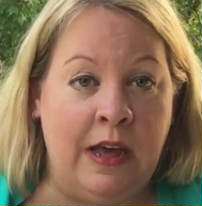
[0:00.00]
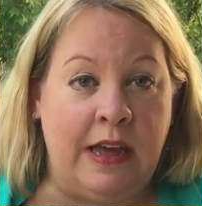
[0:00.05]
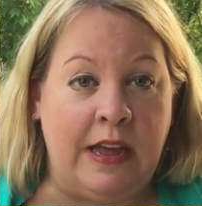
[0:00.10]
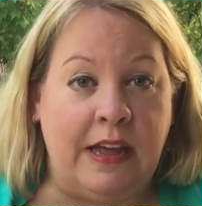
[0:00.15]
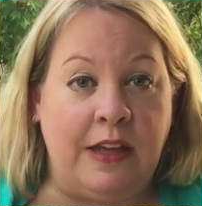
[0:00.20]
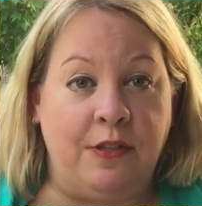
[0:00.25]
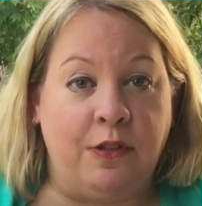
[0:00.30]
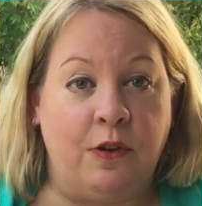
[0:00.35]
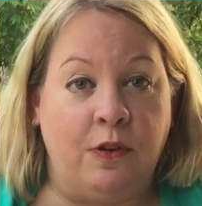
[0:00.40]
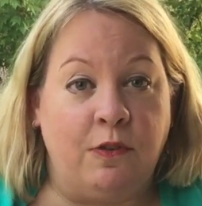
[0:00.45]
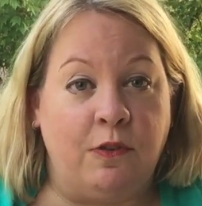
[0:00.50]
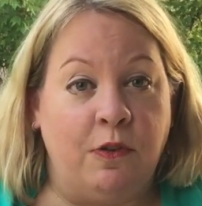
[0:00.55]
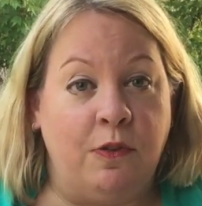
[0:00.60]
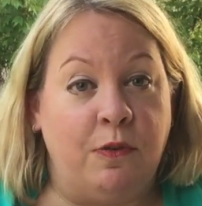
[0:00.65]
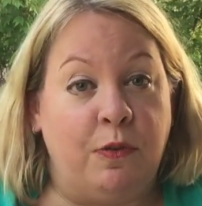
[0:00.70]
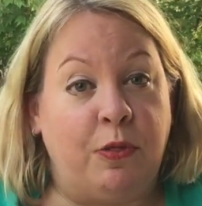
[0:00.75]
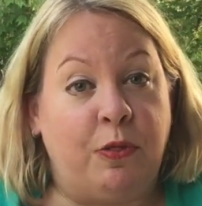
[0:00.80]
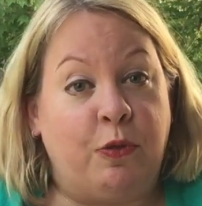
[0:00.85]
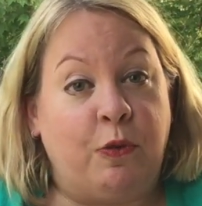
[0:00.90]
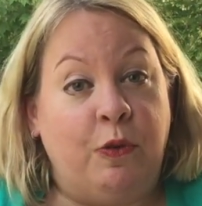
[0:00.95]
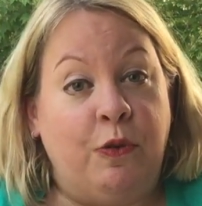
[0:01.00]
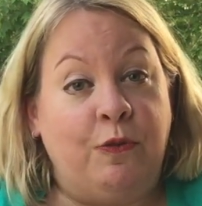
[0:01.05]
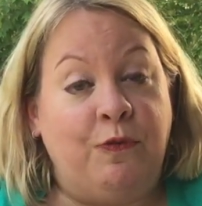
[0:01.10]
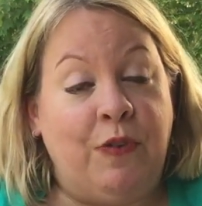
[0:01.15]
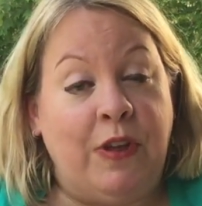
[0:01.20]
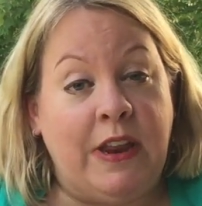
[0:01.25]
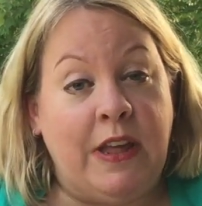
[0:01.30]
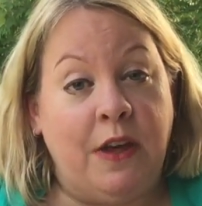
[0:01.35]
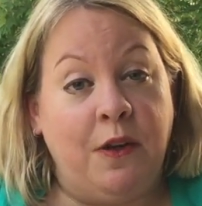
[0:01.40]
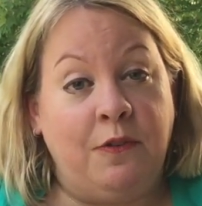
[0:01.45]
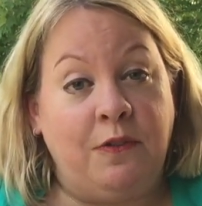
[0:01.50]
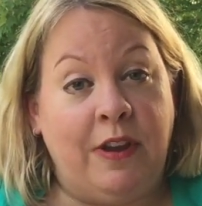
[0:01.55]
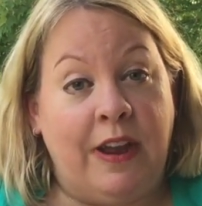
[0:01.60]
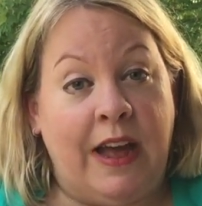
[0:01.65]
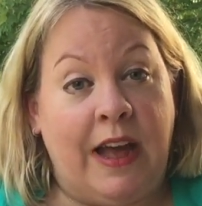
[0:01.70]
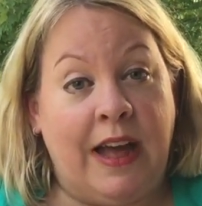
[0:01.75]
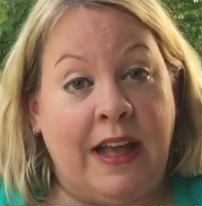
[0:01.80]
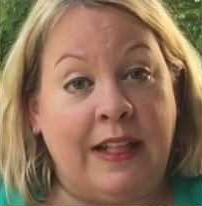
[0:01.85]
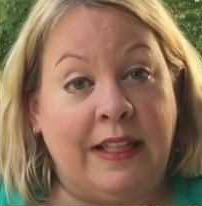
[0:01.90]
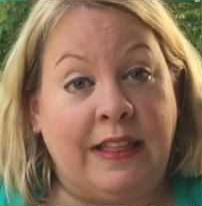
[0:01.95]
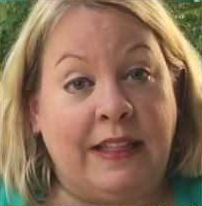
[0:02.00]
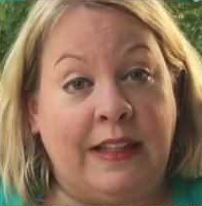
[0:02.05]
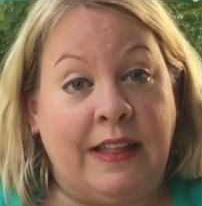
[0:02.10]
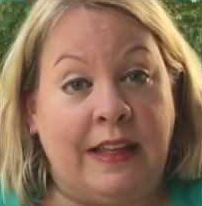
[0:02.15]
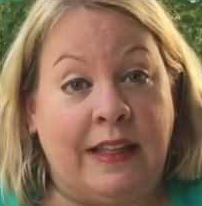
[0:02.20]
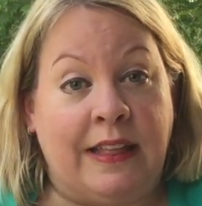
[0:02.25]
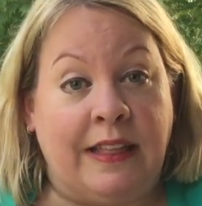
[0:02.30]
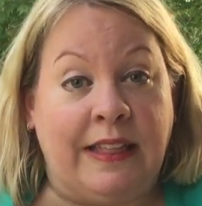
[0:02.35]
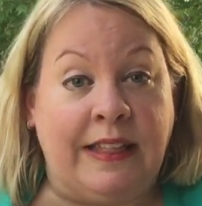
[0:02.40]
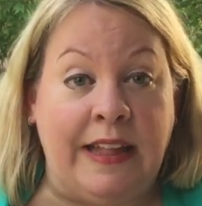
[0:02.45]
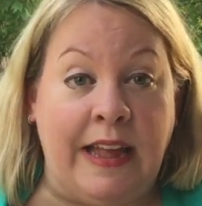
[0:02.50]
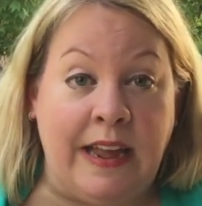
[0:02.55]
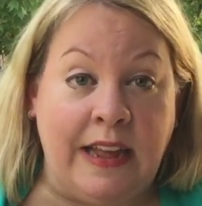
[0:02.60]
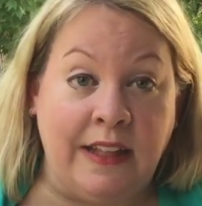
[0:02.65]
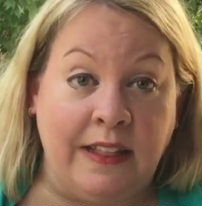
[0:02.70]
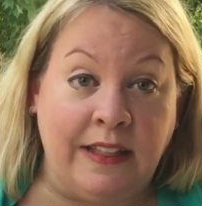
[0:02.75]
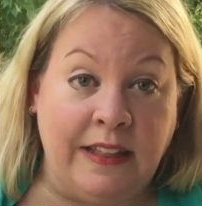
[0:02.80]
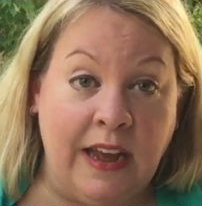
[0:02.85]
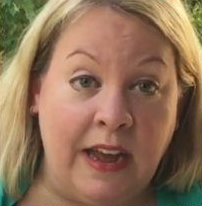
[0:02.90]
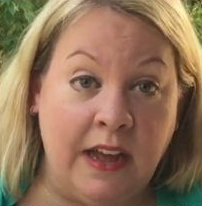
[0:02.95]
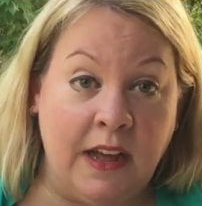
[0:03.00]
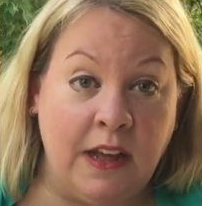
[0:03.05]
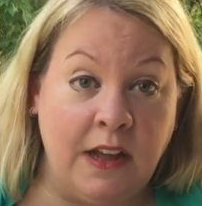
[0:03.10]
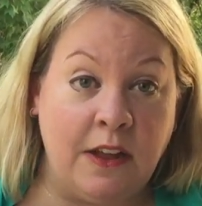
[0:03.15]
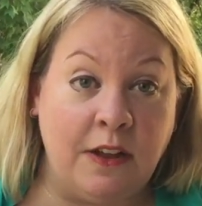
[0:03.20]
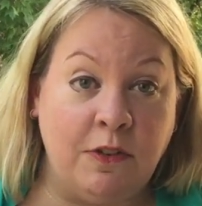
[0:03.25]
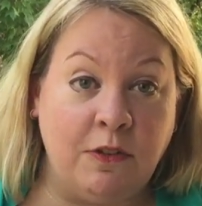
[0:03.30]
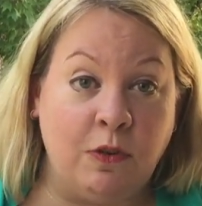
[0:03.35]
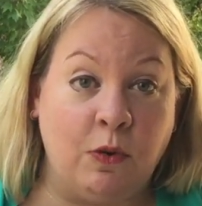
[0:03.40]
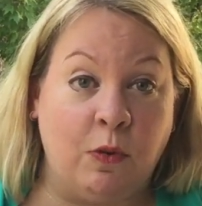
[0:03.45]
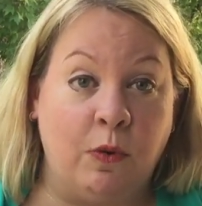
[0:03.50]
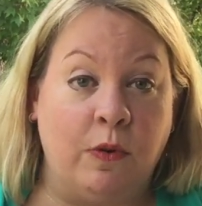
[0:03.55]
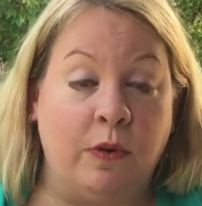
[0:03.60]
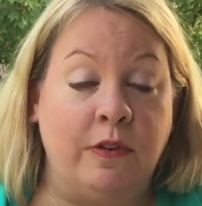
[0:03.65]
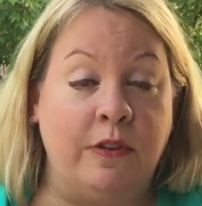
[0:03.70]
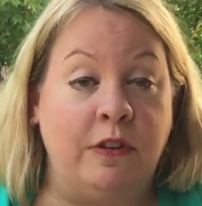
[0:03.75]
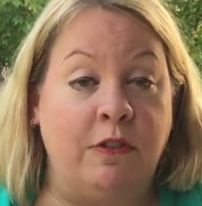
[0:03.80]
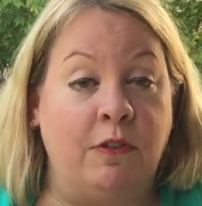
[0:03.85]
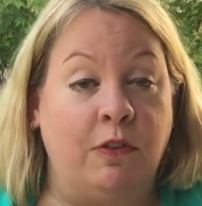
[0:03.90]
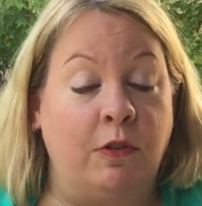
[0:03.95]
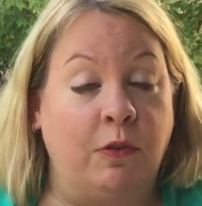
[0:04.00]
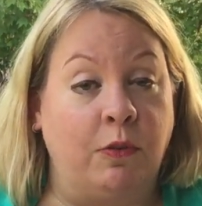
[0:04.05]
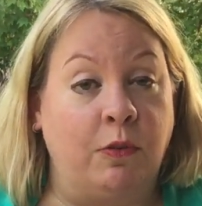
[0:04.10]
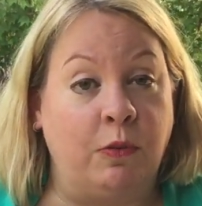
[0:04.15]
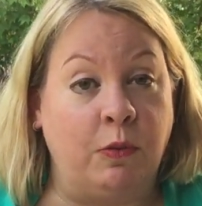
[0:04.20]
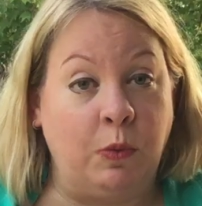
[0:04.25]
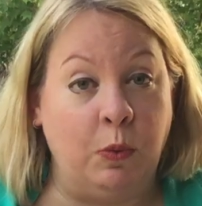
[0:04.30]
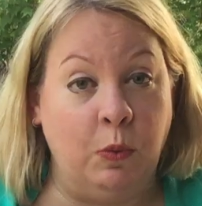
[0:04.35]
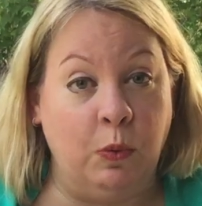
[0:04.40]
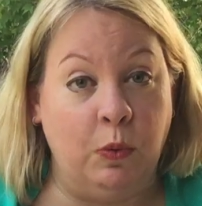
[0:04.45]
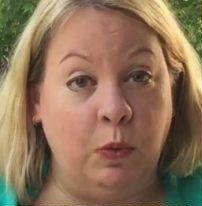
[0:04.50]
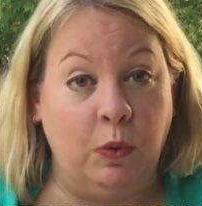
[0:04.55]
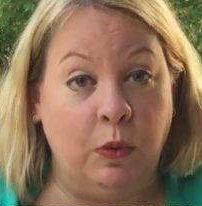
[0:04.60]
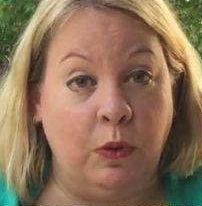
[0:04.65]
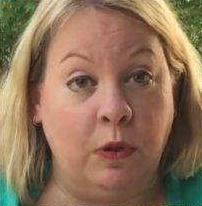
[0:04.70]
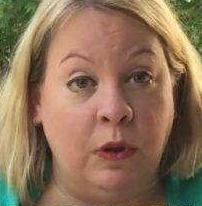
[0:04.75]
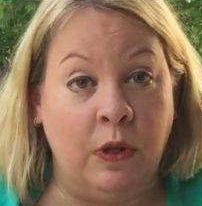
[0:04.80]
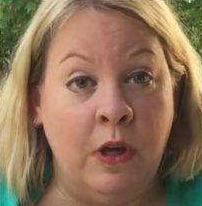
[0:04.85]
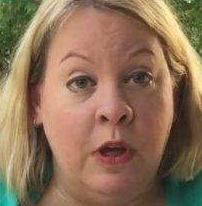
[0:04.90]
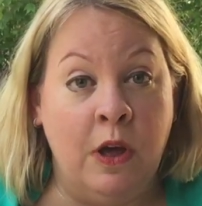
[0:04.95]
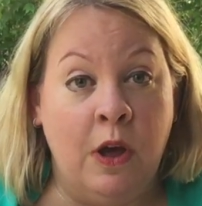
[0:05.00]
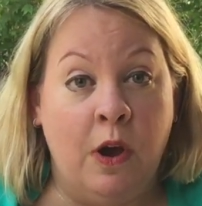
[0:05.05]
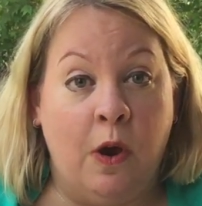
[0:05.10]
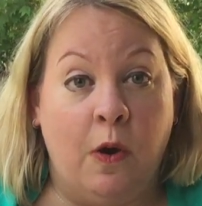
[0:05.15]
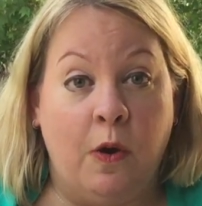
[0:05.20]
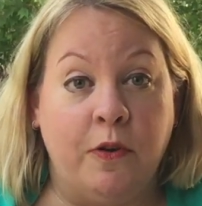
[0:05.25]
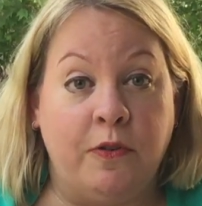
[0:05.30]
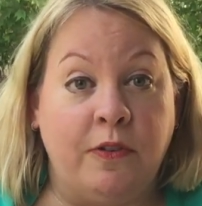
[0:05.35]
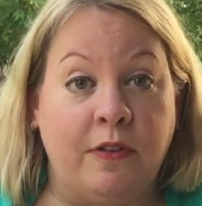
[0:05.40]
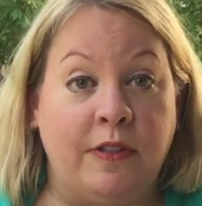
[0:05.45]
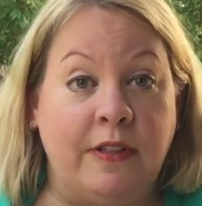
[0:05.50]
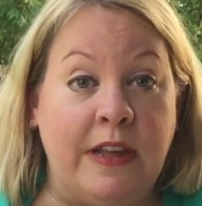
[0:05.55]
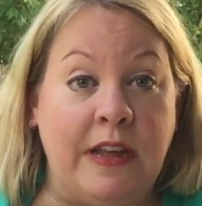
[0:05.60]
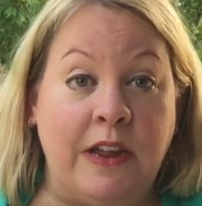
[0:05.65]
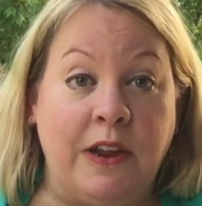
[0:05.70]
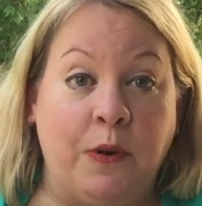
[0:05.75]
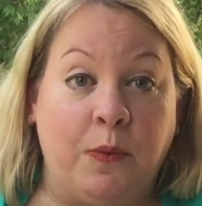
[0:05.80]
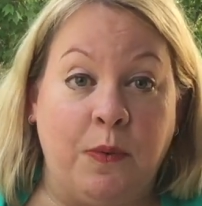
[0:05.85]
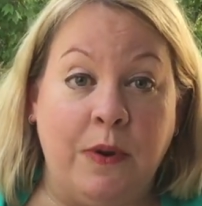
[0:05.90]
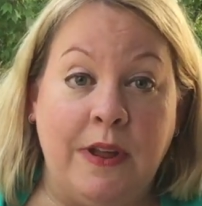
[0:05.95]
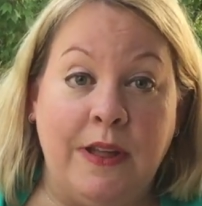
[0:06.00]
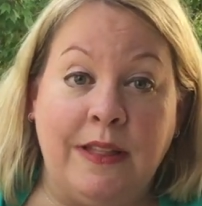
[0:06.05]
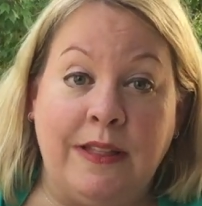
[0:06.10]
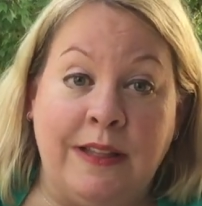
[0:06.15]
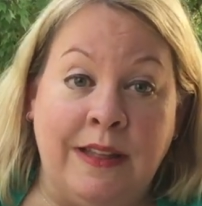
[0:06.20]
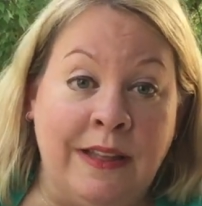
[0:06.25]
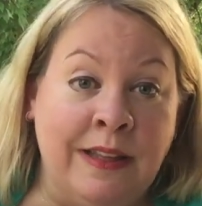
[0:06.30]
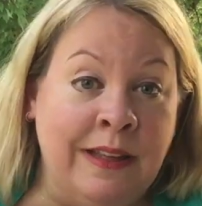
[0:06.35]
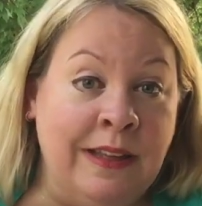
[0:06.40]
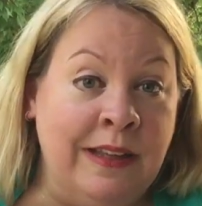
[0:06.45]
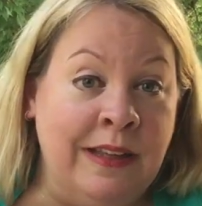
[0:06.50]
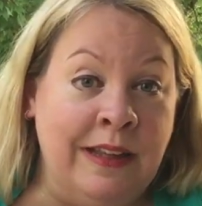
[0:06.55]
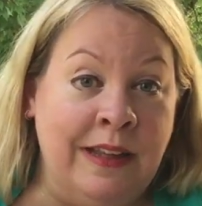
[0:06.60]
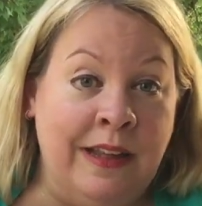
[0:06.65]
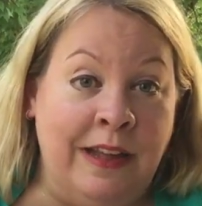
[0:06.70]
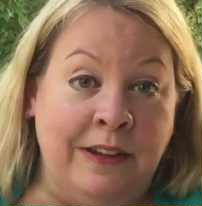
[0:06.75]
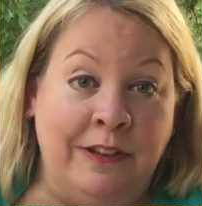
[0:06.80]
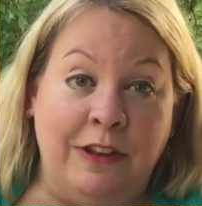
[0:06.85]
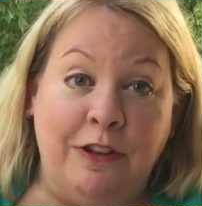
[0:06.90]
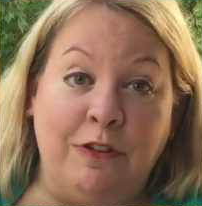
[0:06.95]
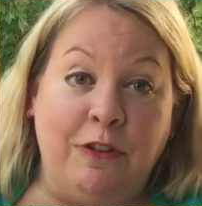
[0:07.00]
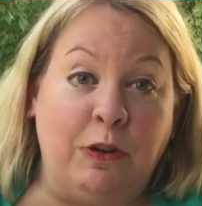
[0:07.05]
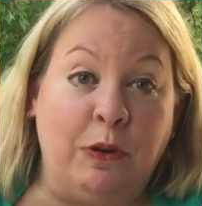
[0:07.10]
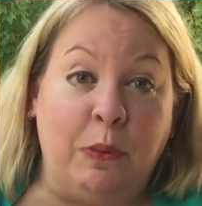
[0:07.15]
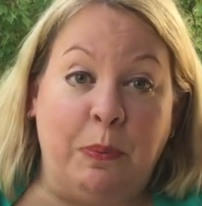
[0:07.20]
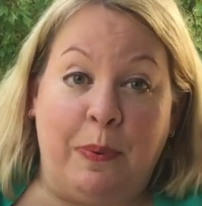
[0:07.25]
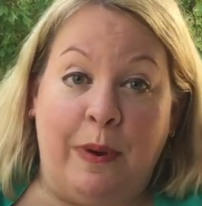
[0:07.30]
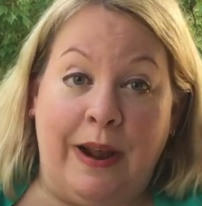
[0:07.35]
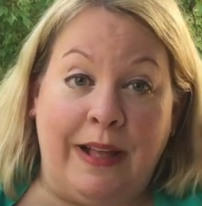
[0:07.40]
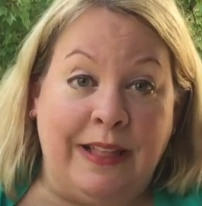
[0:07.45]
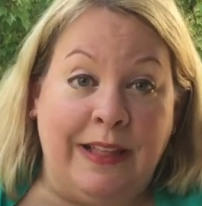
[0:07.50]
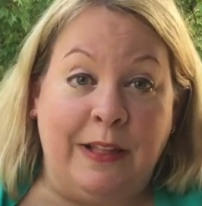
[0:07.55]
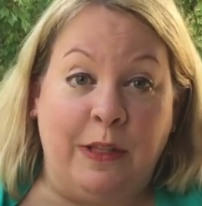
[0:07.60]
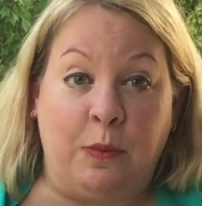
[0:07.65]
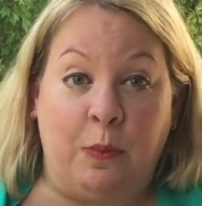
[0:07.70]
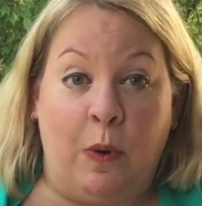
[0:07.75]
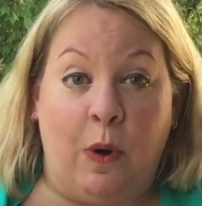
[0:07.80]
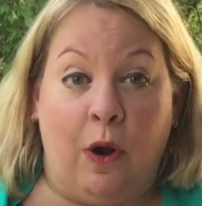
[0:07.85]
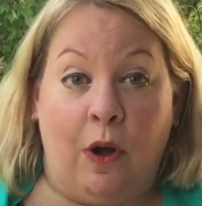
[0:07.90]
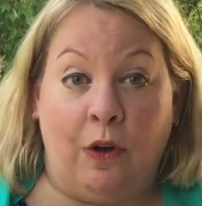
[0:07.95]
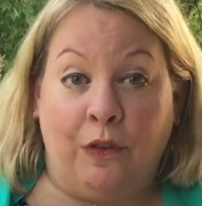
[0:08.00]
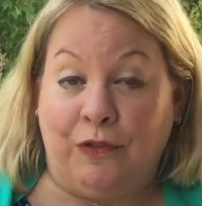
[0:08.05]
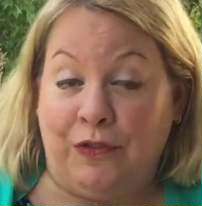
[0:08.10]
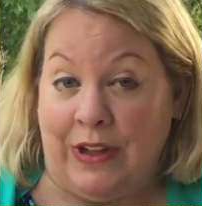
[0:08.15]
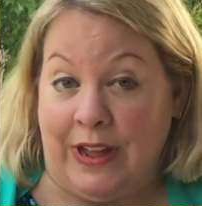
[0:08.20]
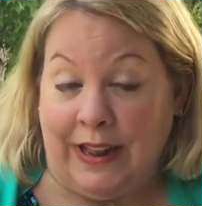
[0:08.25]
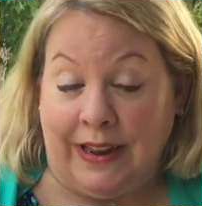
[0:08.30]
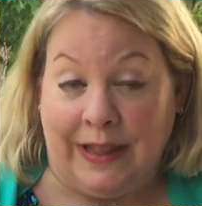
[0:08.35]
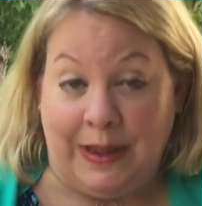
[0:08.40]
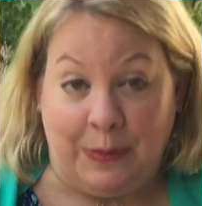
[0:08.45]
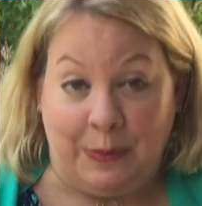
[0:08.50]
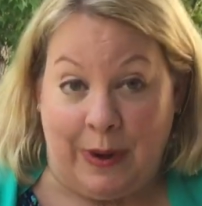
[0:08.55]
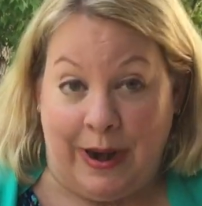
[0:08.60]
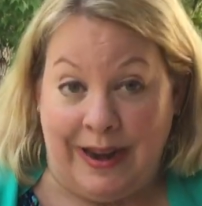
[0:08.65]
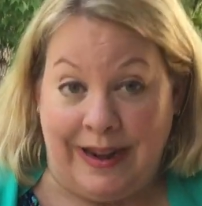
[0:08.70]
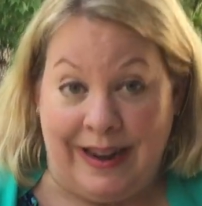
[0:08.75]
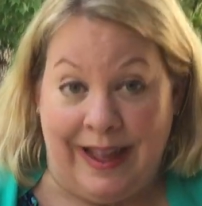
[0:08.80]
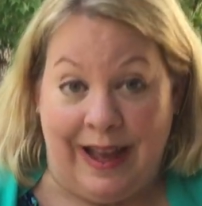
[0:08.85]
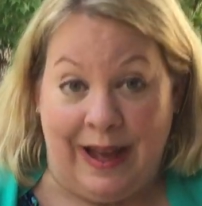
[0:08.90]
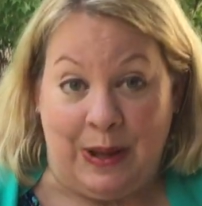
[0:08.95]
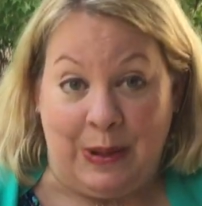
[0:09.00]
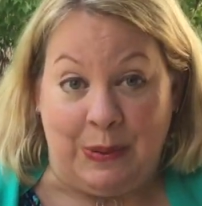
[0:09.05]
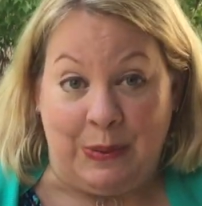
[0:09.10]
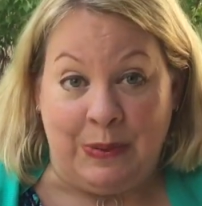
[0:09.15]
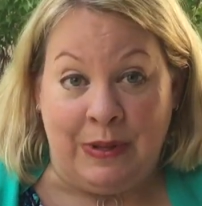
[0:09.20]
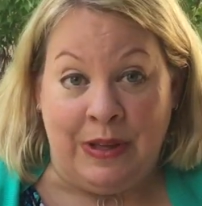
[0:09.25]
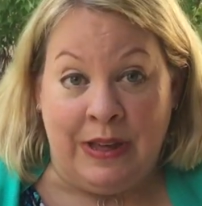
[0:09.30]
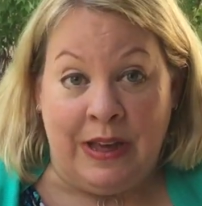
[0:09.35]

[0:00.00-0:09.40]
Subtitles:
either through video chats to stay in touch, or digital school, or just the increased digital presence we're all feeling right now.